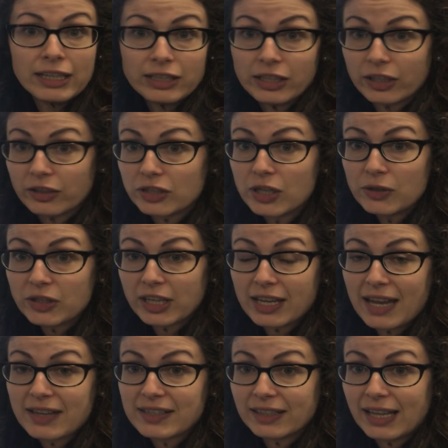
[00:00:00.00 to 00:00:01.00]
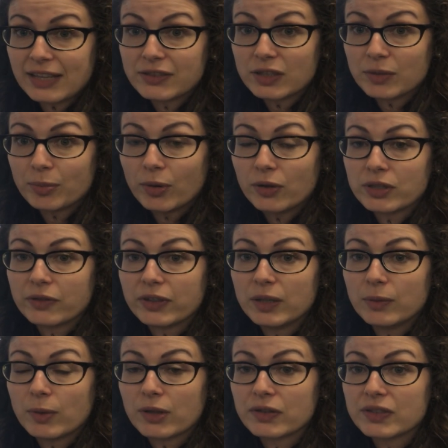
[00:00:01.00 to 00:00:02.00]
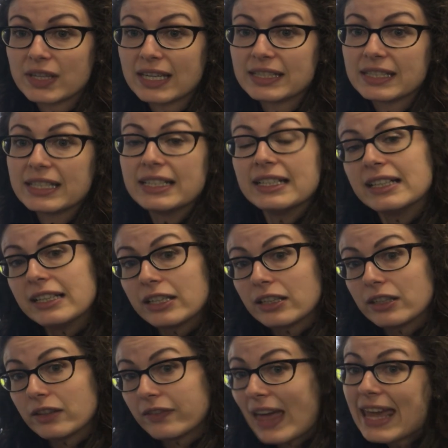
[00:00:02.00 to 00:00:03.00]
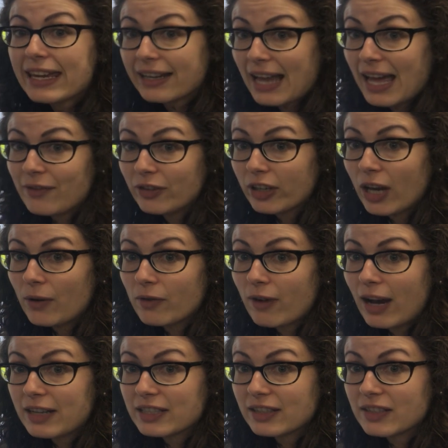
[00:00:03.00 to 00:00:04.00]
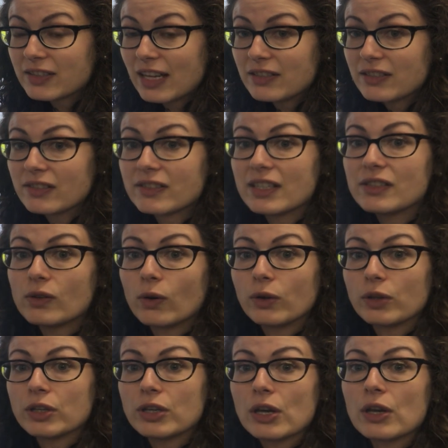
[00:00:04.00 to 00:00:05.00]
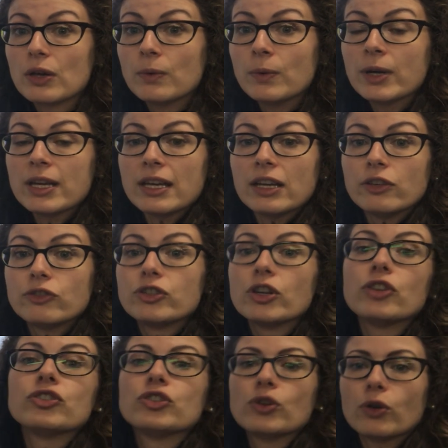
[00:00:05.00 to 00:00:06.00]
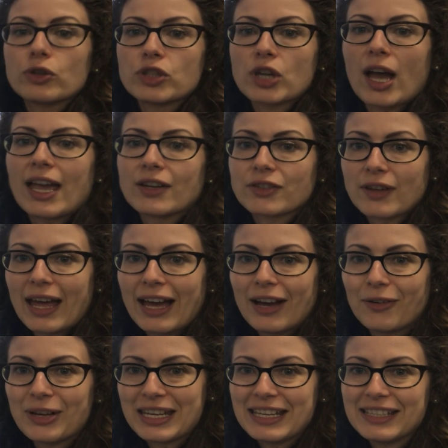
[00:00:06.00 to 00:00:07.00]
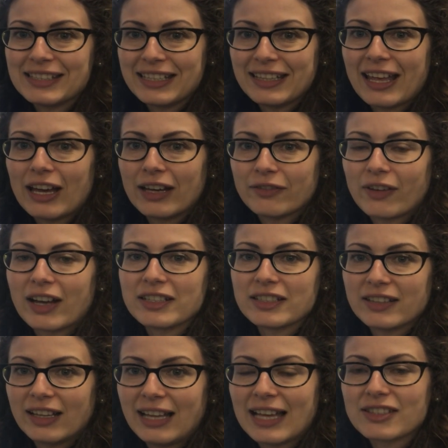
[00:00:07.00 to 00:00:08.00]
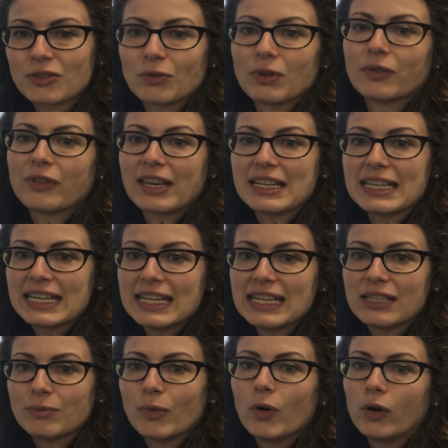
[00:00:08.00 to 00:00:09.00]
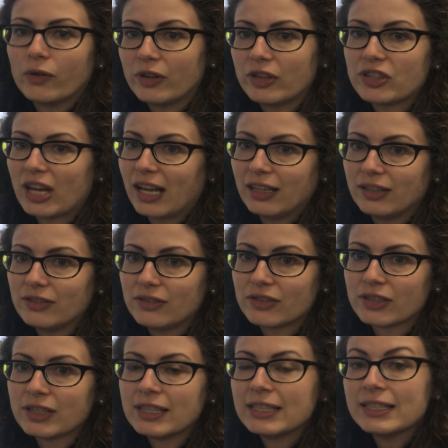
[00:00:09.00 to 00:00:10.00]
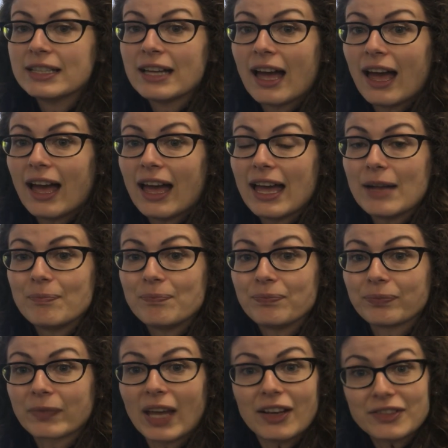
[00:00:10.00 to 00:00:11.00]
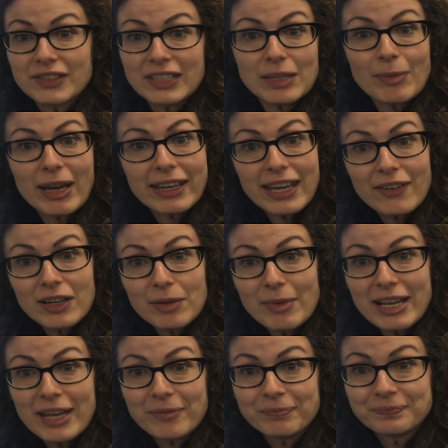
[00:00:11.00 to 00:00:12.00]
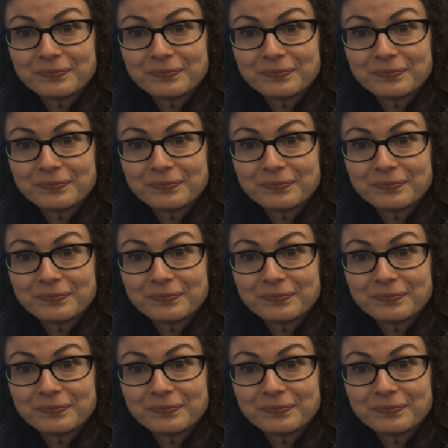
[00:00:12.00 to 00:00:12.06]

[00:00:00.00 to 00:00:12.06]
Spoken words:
You could use your kinetic letters board if you wanted. They can have a go at writing the sentences, or you judge your child on how easy they're finding the lesson, or if they need more of a challenge. I'll see you back here in a minute.